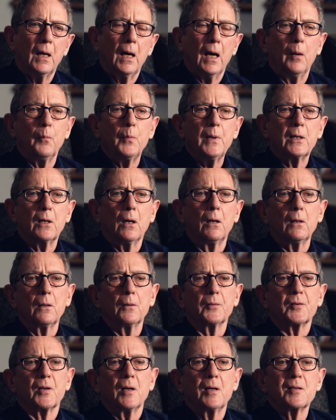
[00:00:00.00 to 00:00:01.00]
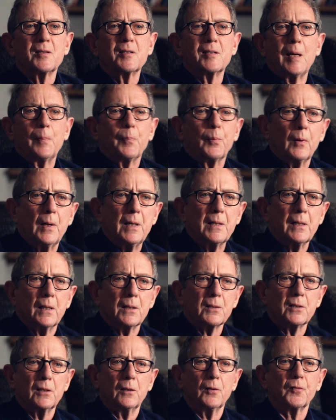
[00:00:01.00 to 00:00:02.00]
and we can't separate
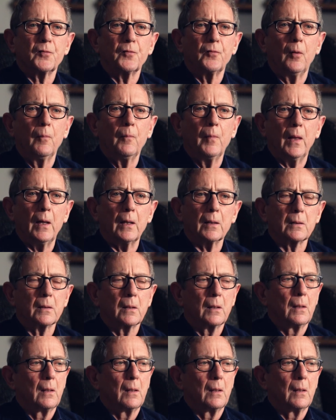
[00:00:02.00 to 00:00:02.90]
ourselves from that.